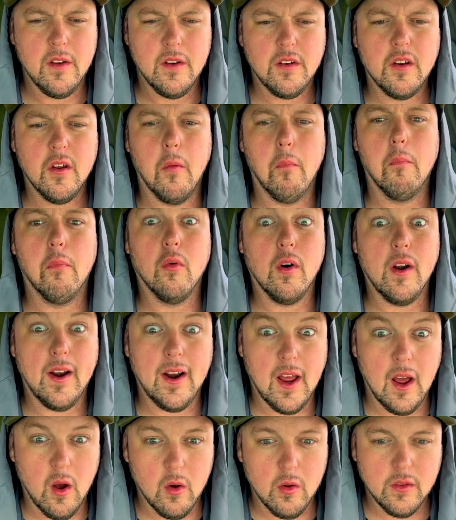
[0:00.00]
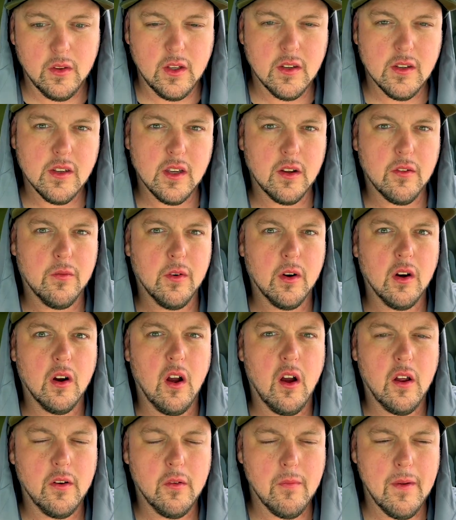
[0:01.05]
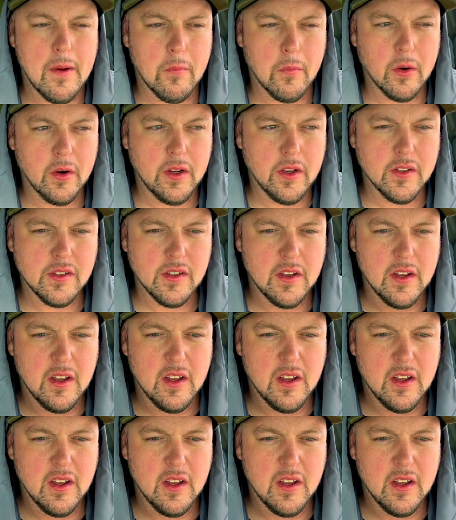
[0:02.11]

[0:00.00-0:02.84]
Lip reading: to bring out these like forgotten memories